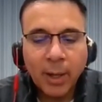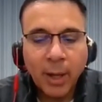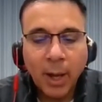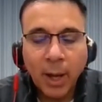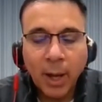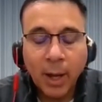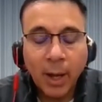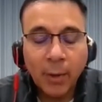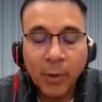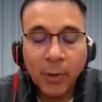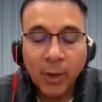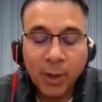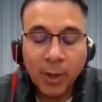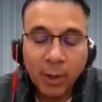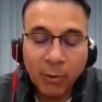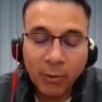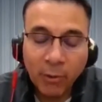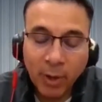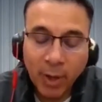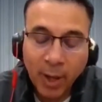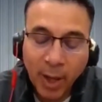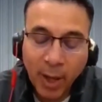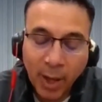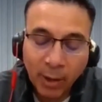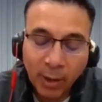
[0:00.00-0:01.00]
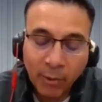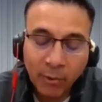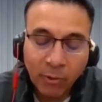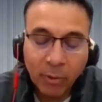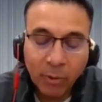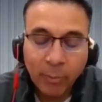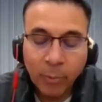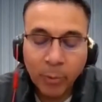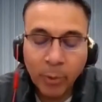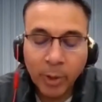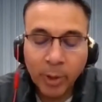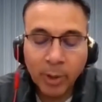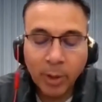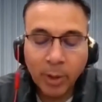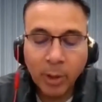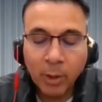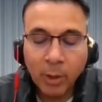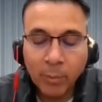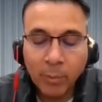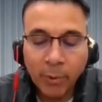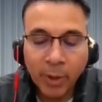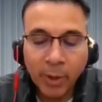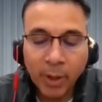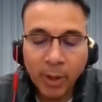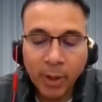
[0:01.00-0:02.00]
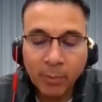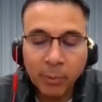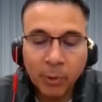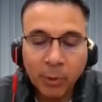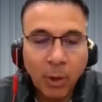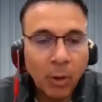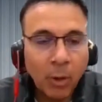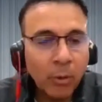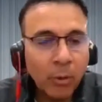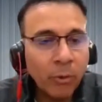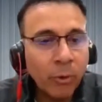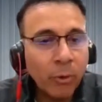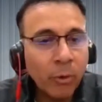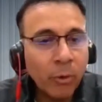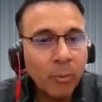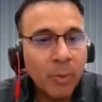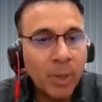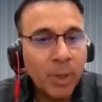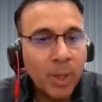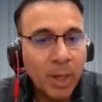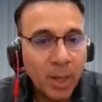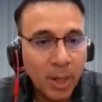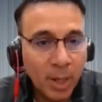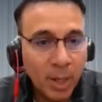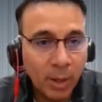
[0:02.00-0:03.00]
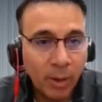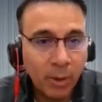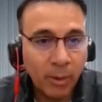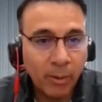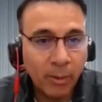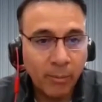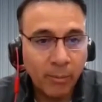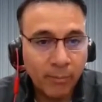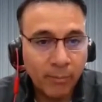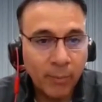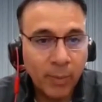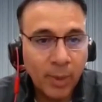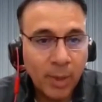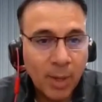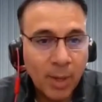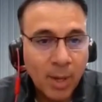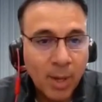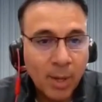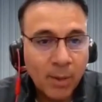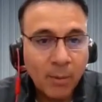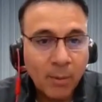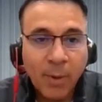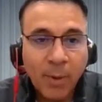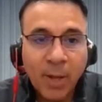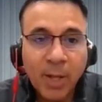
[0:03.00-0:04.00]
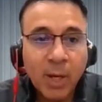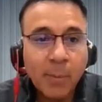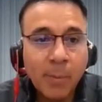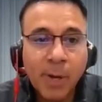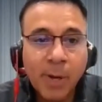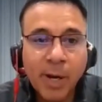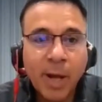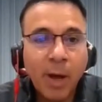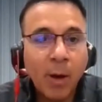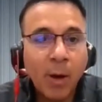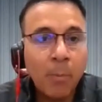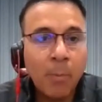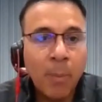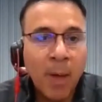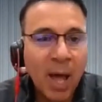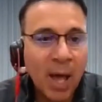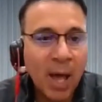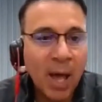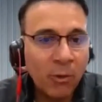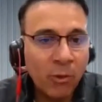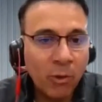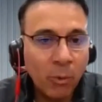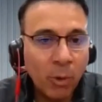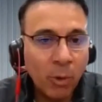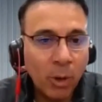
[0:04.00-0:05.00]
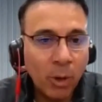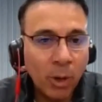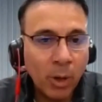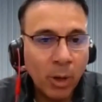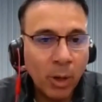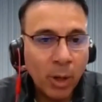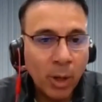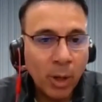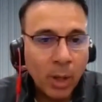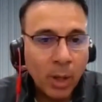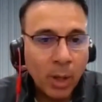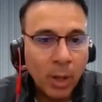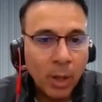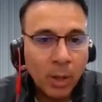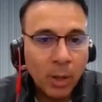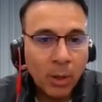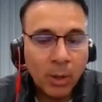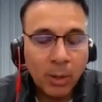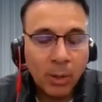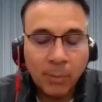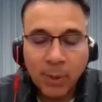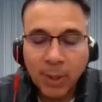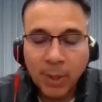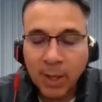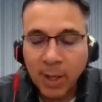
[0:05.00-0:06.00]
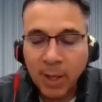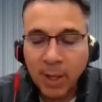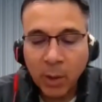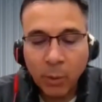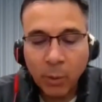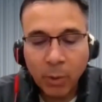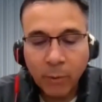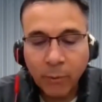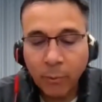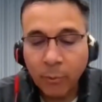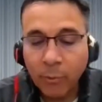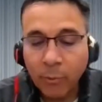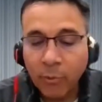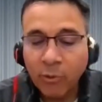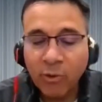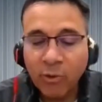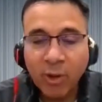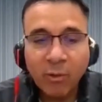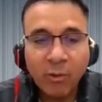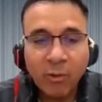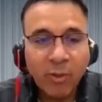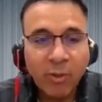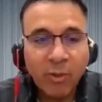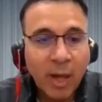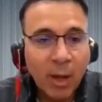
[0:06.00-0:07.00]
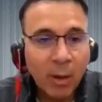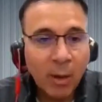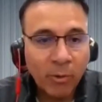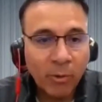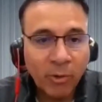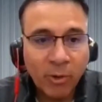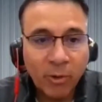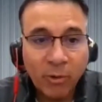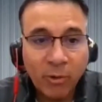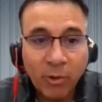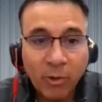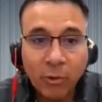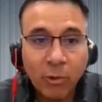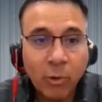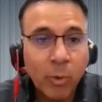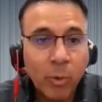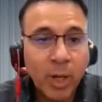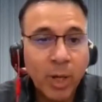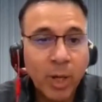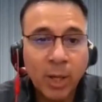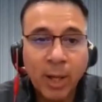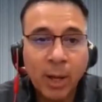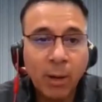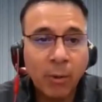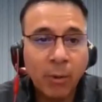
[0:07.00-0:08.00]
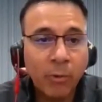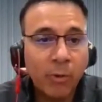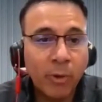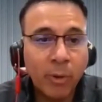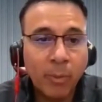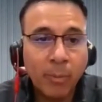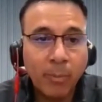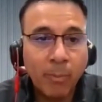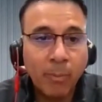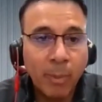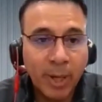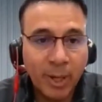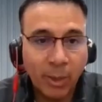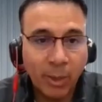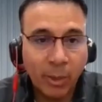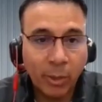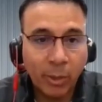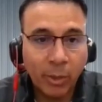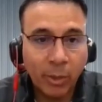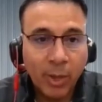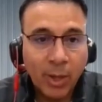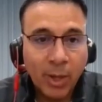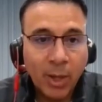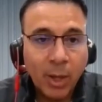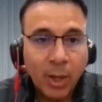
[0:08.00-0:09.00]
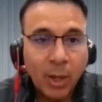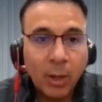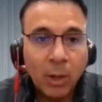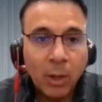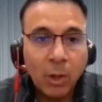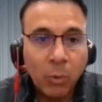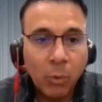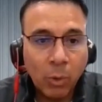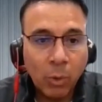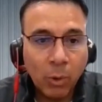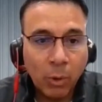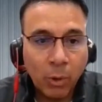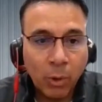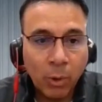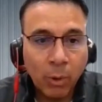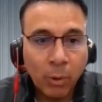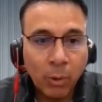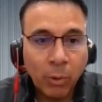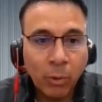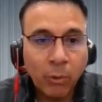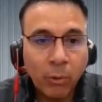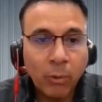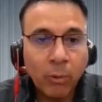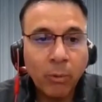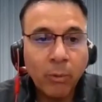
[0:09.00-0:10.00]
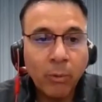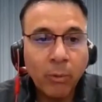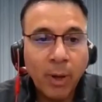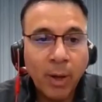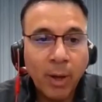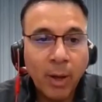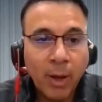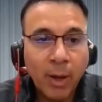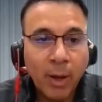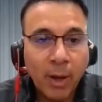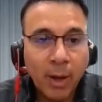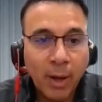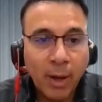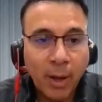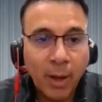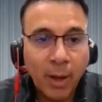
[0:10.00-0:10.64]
and I think that's an excellent point that you bring up, long-term care depending upon how bad you are, could be anywhere from 6,000 to 20,000 a month. You will go through